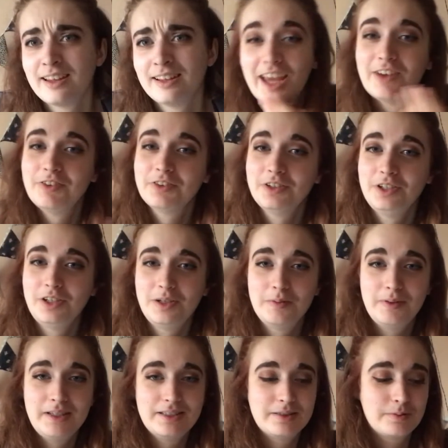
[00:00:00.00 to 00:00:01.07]
if you're new
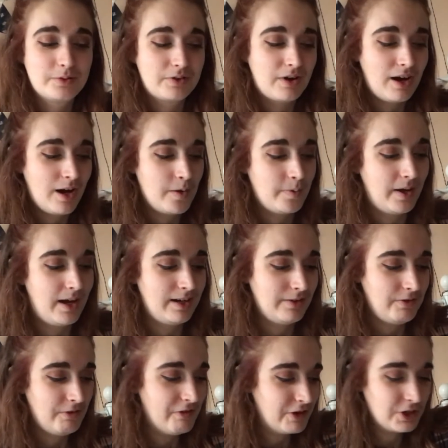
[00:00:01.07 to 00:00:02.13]
please subscribe, and if
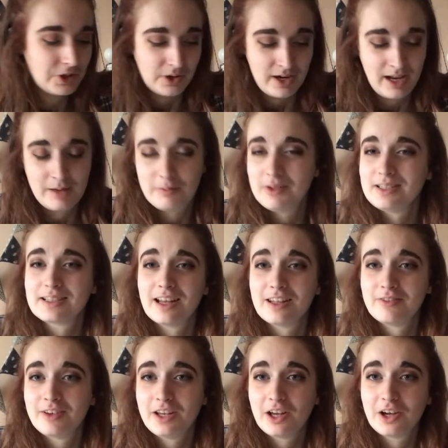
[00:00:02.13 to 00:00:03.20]
you've enjoyed it please like the
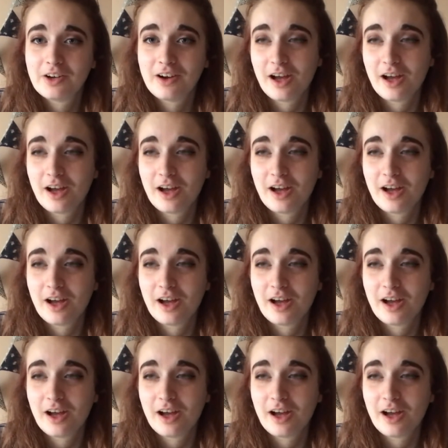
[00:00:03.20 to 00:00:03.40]
video.